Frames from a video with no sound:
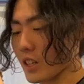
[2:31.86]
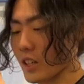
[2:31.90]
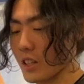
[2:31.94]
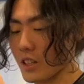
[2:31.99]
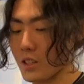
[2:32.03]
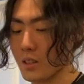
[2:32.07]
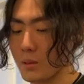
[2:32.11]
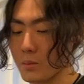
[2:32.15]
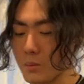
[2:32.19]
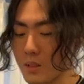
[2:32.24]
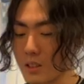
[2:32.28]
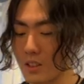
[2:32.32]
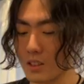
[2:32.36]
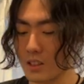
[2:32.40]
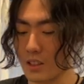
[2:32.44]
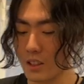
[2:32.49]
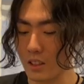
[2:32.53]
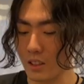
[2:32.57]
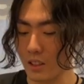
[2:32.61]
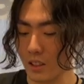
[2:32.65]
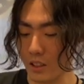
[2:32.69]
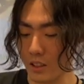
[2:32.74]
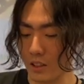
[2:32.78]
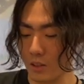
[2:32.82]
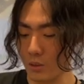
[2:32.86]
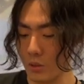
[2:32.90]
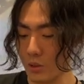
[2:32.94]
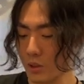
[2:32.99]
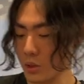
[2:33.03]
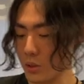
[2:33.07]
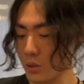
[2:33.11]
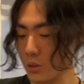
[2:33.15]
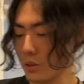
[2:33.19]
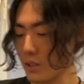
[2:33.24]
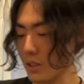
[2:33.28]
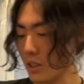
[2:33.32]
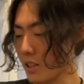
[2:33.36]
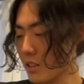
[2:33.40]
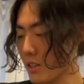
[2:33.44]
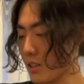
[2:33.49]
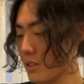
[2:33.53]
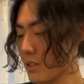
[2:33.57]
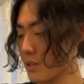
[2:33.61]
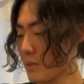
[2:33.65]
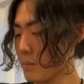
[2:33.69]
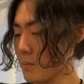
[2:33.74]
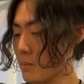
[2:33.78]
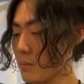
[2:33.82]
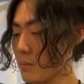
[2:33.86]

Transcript: item that I'd like to show you guys